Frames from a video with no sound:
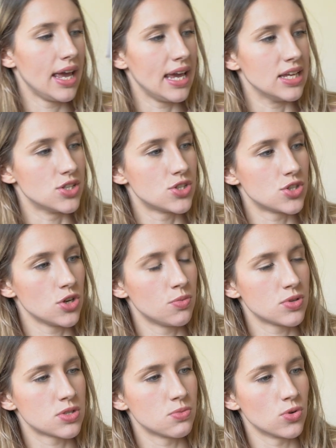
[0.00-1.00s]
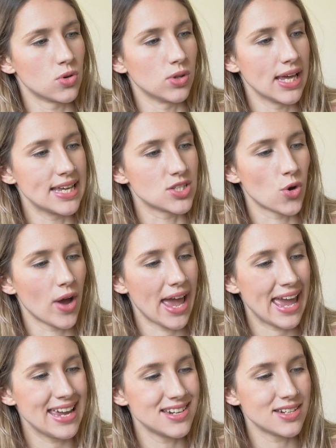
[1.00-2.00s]
it's super small. It's got
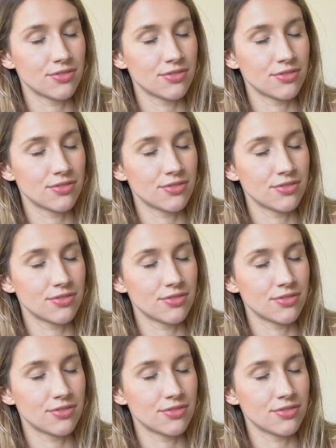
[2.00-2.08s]
8